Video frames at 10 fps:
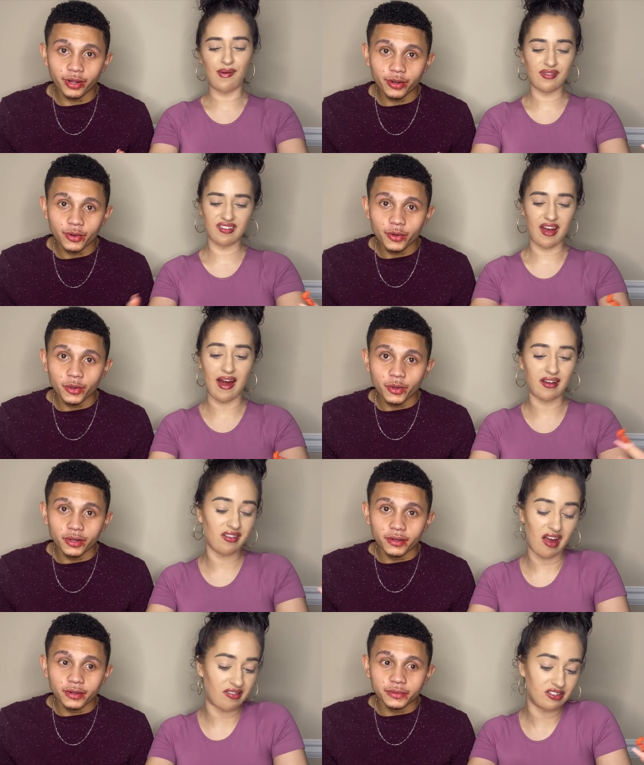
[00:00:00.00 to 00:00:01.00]
Speaker 1: was I
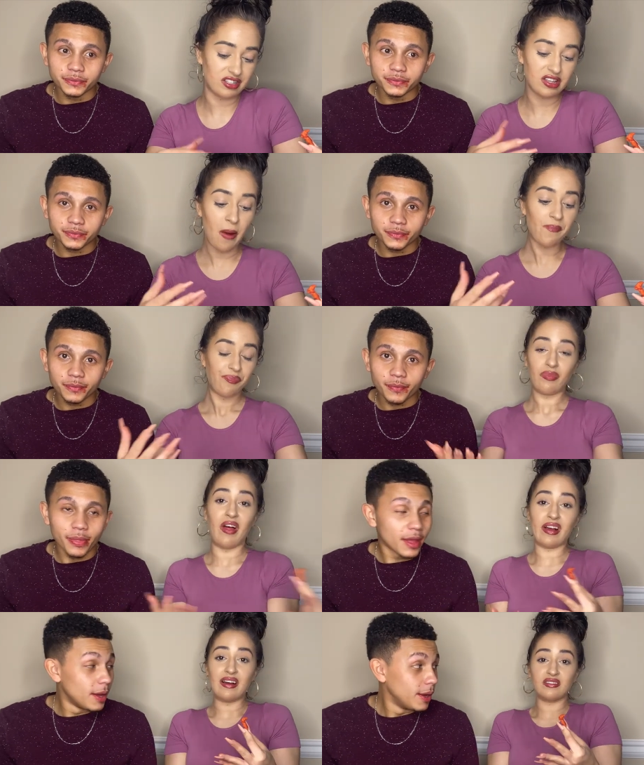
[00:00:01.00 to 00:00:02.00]
I just
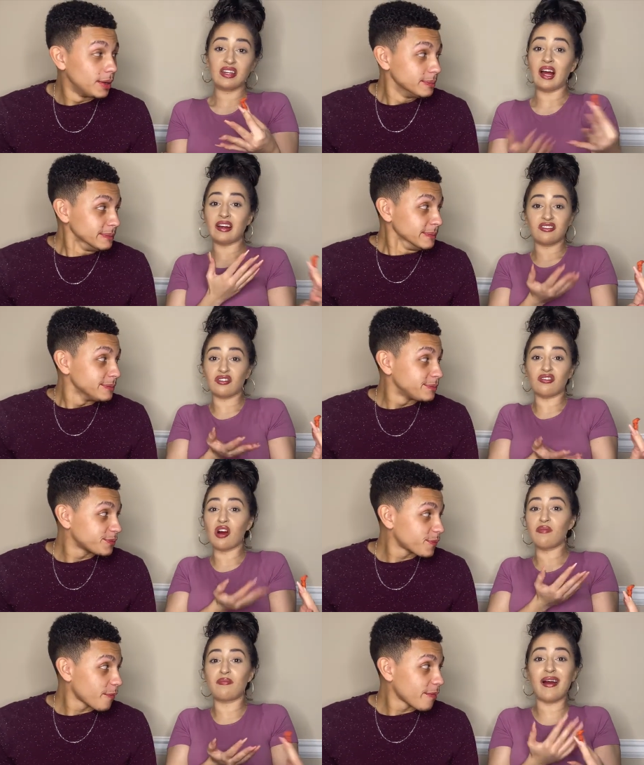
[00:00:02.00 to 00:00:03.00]
like I said I took a
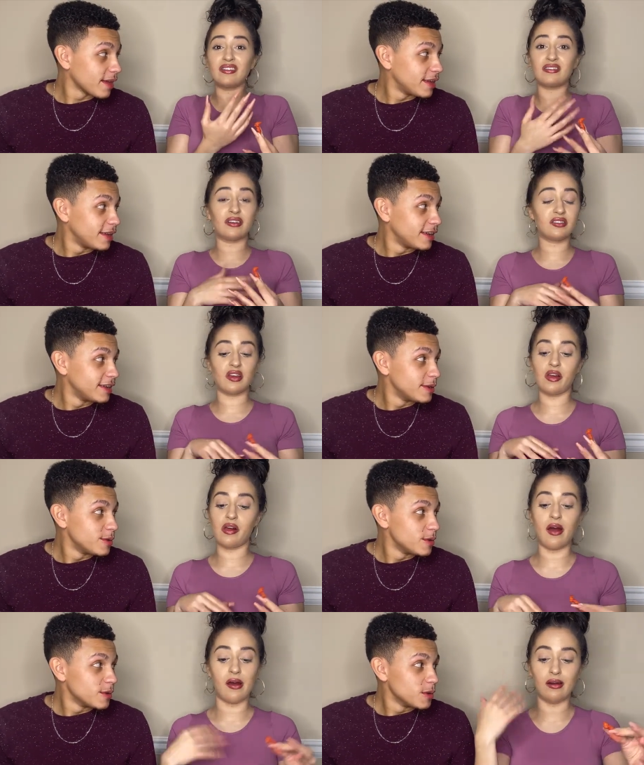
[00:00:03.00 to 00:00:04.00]
couple bites and I said
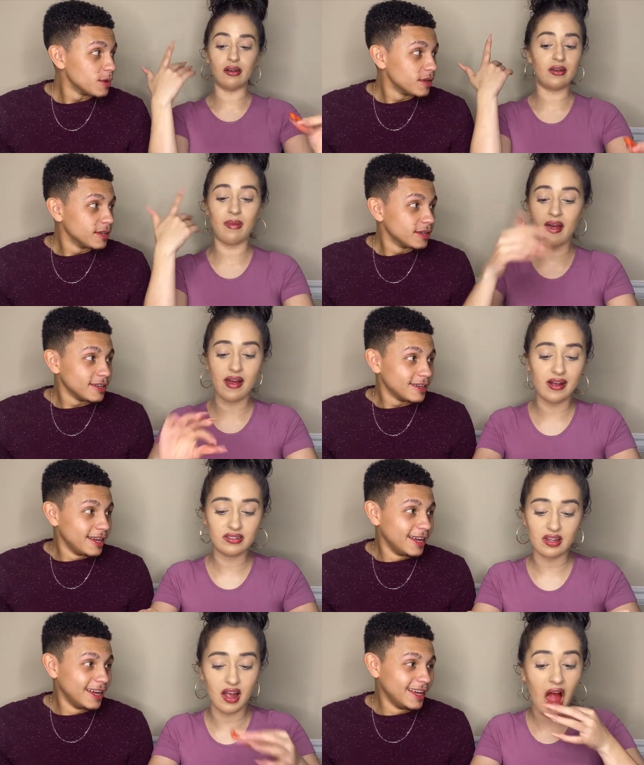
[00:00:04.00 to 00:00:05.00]
uh, in my head I
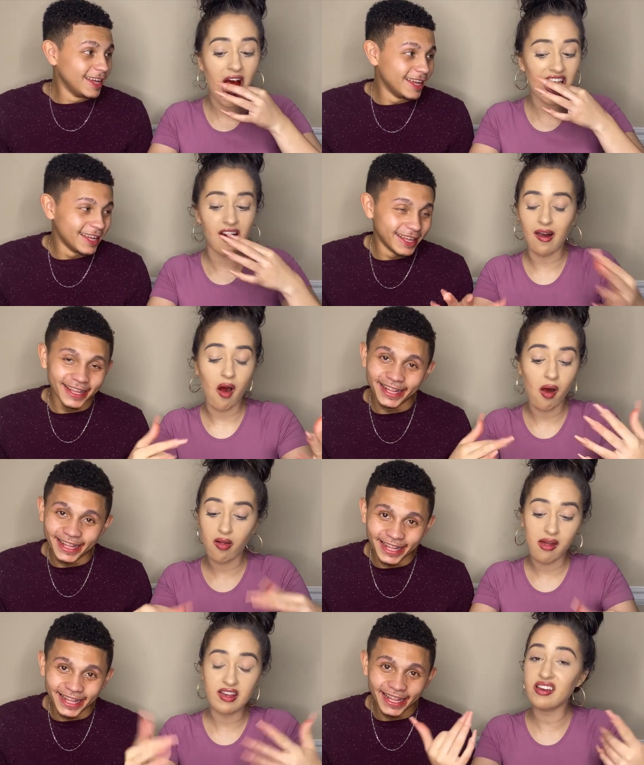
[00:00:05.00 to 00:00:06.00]
said
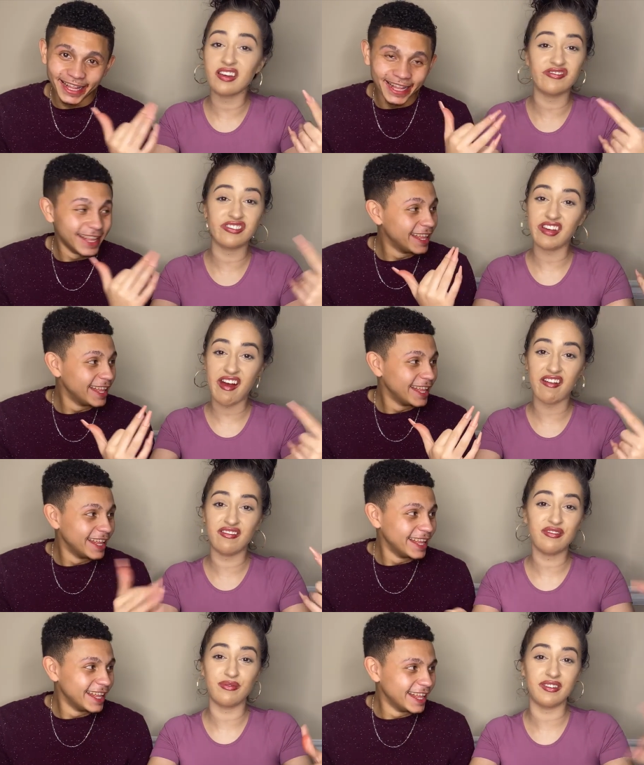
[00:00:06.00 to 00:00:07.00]
he can just have
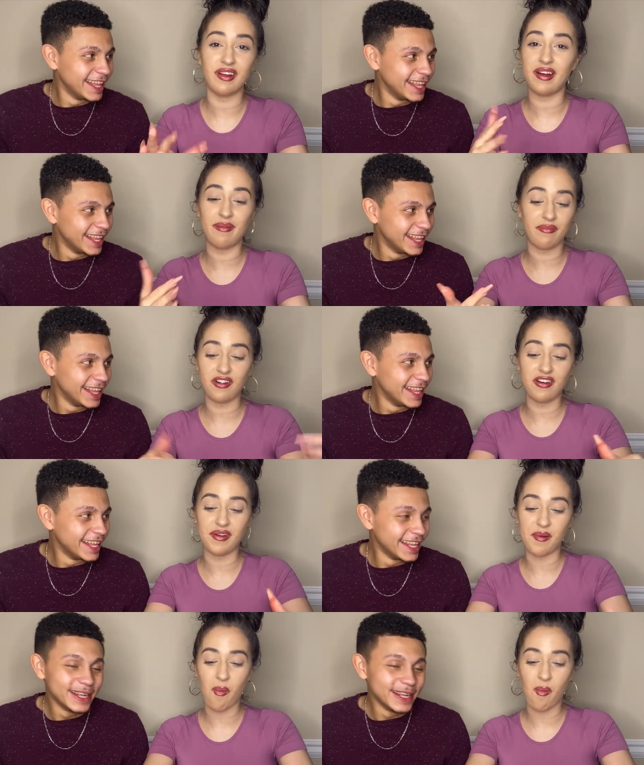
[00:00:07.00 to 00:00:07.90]
this one. I'm good.